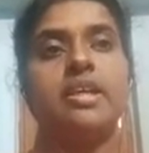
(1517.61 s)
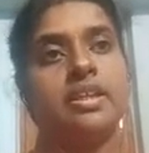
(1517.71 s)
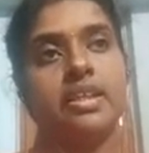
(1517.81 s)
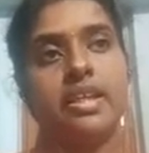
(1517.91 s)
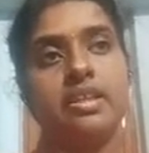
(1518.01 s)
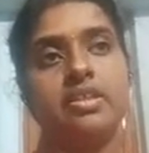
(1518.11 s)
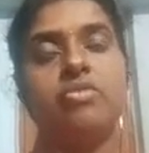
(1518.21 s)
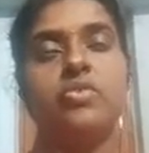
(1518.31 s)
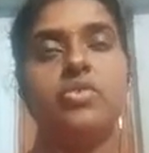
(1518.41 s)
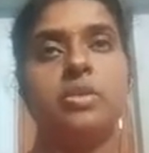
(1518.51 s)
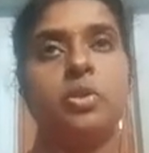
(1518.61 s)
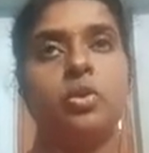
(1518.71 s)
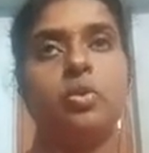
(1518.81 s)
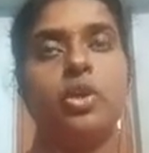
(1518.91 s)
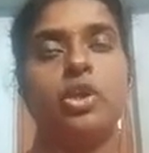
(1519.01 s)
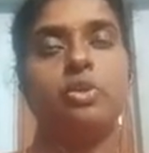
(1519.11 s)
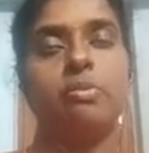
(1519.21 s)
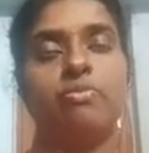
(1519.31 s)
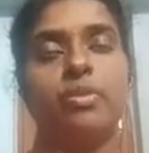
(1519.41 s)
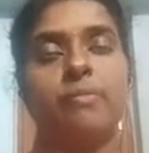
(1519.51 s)
then we will going to
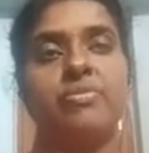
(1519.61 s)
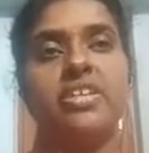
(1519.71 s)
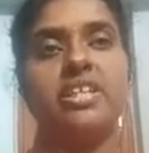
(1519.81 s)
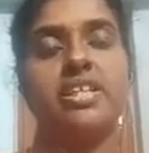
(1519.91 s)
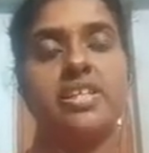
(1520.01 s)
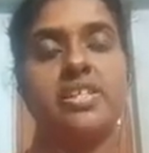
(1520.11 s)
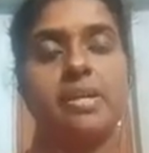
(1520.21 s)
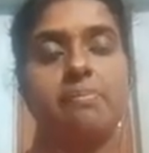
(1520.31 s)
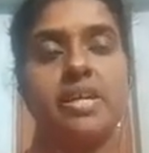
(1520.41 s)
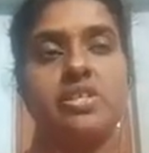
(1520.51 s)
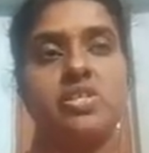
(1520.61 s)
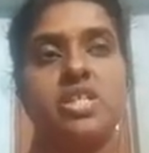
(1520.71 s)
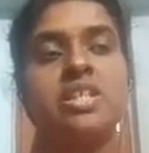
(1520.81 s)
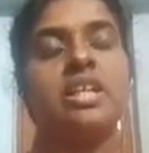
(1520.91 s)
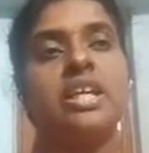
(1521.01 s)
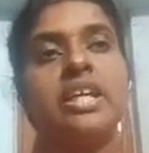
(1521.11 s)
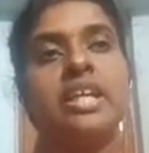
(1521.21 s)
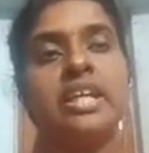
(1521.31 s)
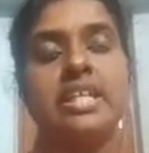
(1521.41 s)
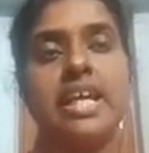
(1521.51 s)
perform the text comparison.
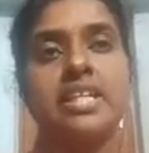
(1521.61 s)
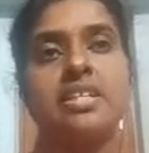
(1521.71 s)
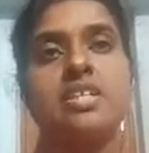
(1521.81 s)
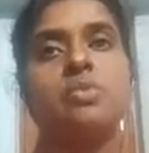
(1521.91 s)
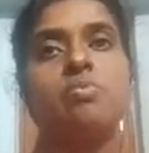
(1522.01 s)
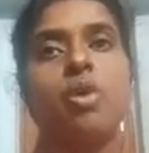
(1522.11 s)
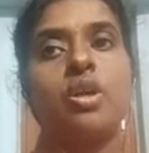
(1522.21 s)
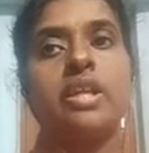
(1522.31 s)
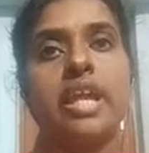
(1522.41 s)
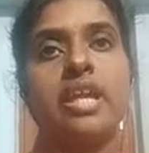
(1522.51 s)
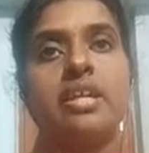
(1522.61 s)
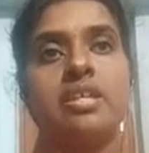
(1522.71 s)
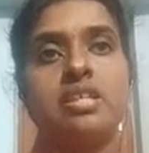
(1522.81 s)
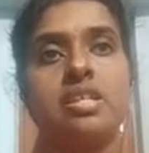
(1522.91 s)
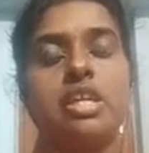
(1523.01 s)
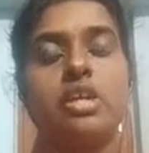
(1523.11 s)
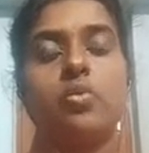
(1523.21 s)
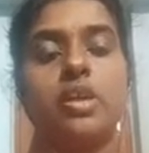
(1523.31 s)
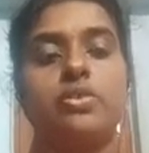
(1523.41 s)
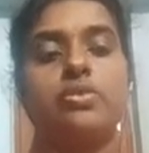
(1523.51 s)
In that, small a is
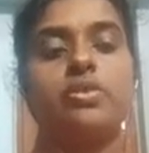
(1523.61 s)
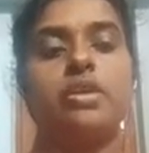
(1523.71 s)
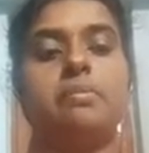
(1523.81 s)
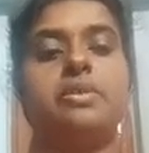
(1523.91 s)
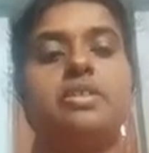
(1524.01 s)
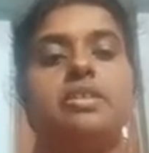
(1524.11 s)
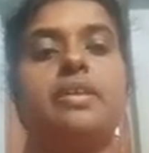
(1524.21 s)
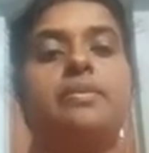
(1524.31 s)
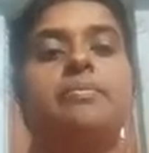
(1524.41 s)
equal to capital A.